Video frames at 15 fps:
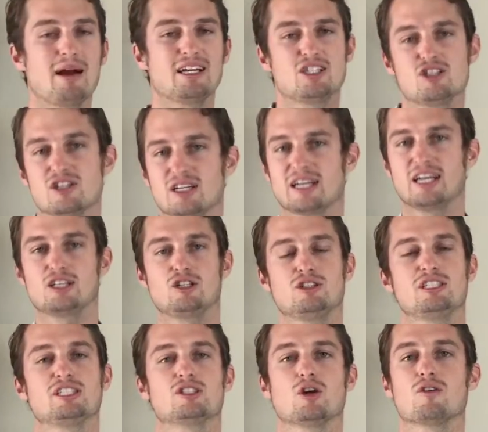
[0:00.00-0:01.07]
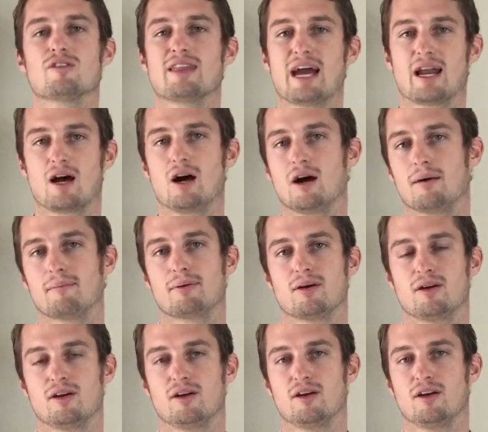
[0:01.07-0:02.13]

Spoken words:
We might get you just over that hump.